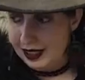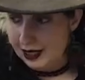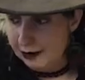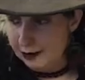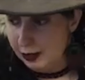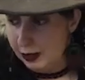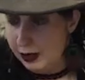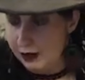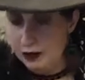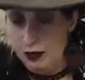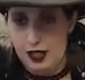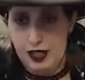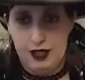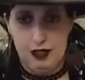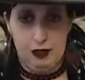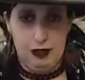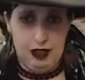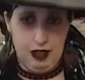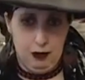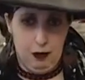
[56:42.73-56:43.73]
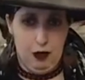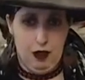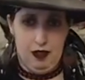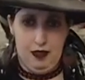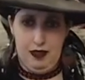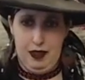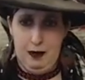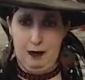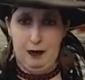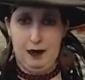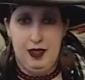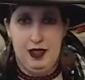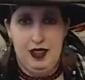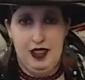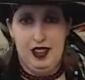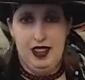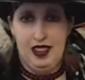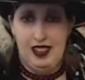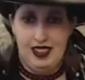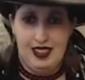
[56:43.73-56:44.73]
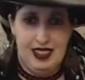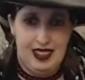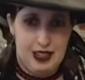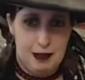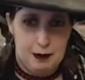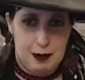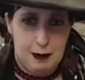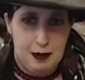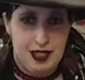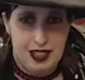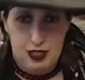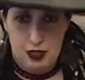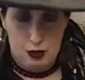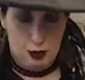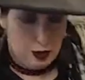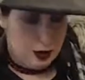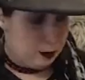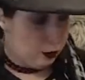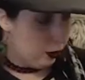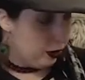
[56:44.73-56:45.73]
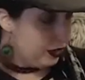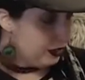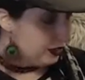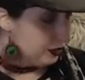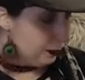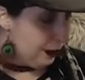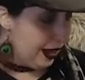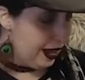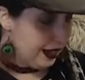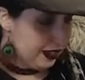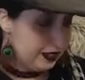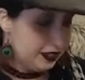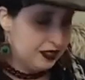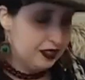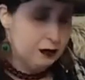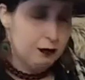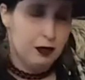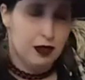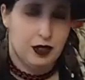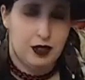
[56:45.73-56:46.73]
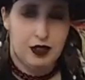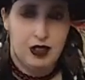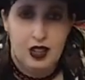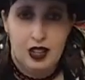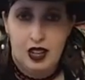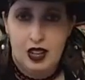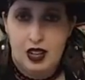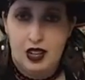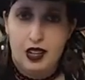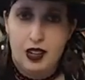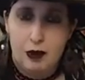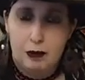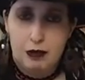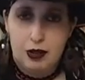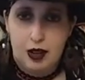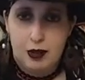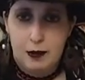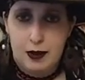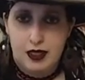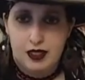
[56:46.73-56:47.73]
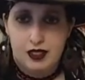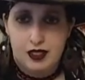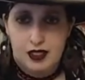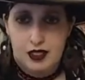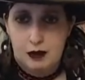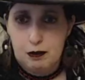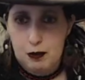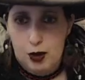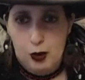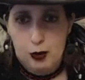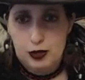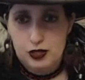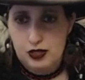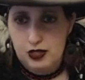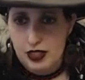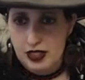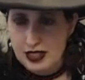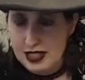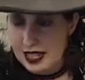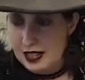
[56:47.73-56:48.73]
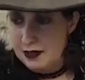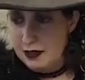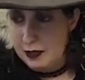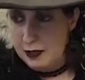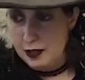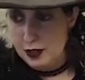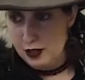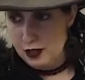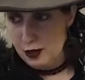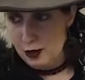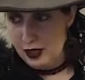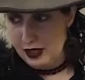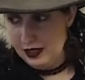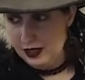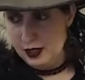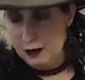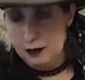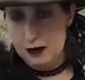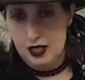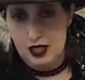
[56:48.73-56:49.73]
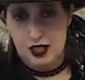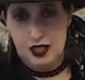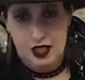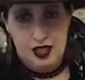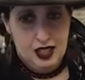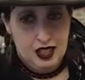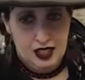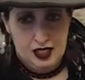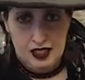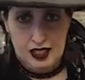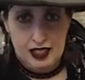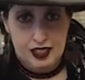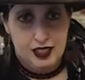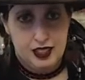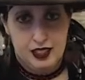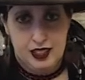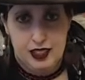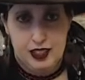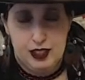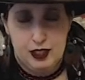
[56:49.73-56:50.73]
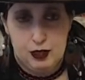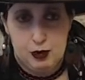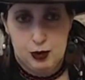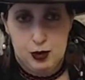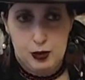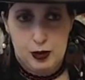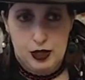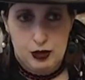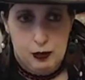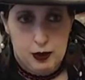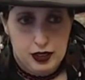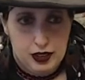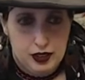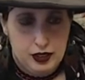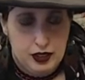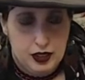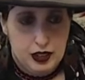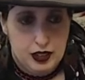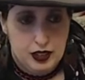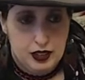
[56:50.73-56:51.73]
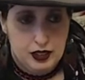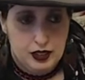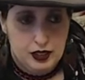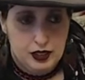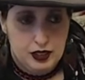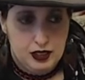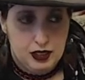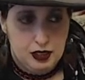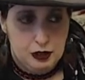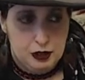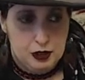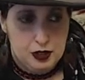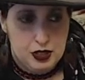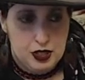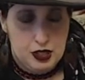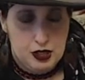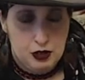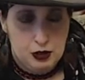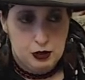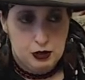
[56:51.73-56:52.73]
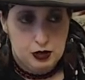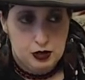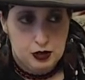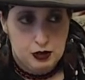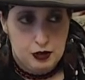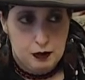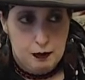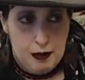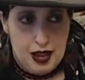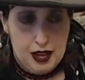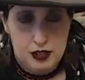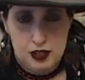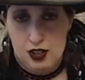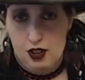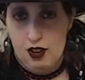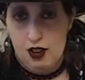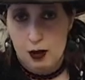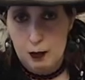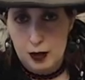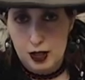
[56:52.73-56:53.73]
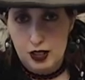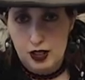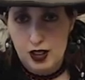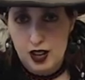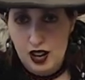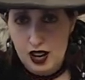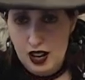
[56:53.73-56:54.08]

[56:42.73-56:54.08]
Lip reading: believe like only one of them can get maybe like 3 points max, but primarily most, like even if you're doing something like druid where you know, you can use magic armor,